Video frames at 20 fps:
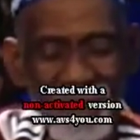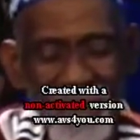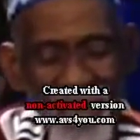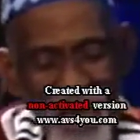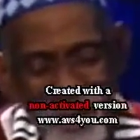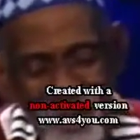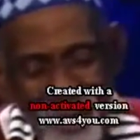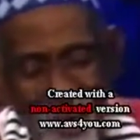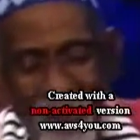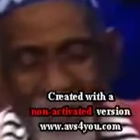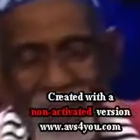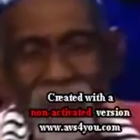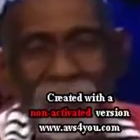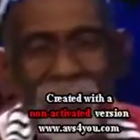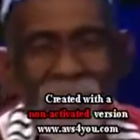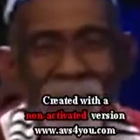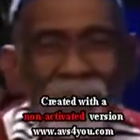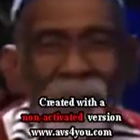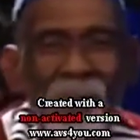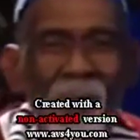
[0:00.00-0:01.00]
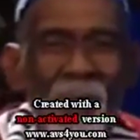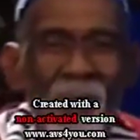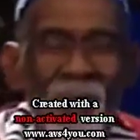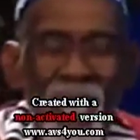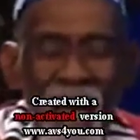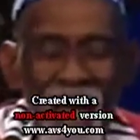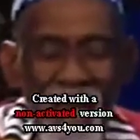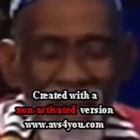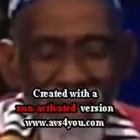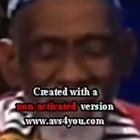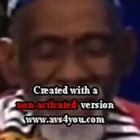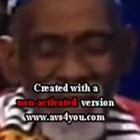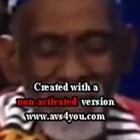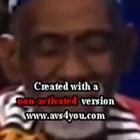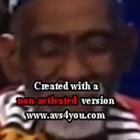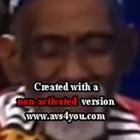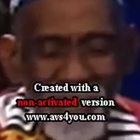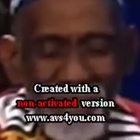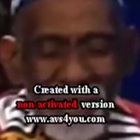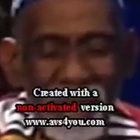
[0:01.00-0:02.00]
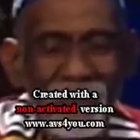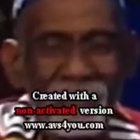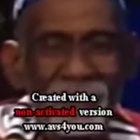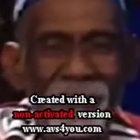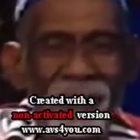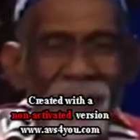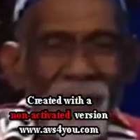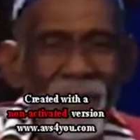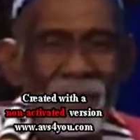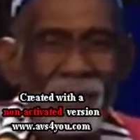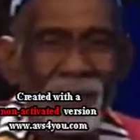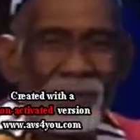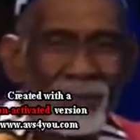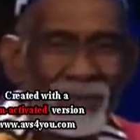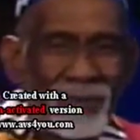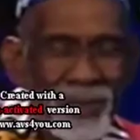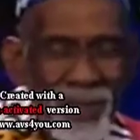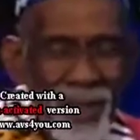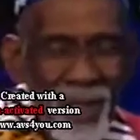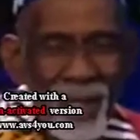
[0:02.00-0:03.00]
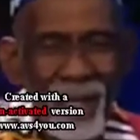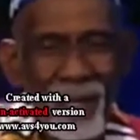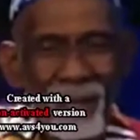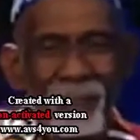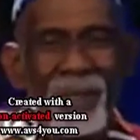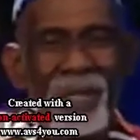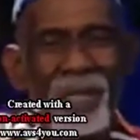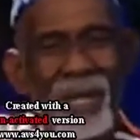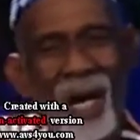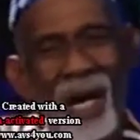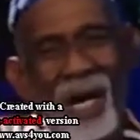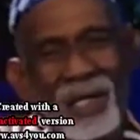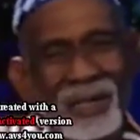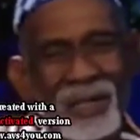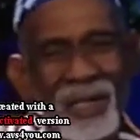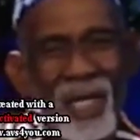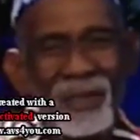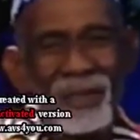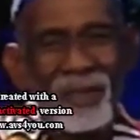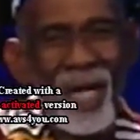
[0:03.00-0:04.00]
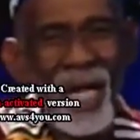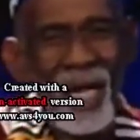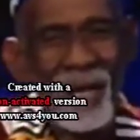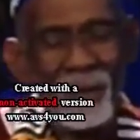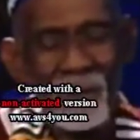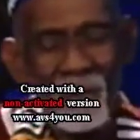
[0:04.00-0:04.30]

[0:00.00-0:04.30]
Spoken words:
that those people were a little bit confused because they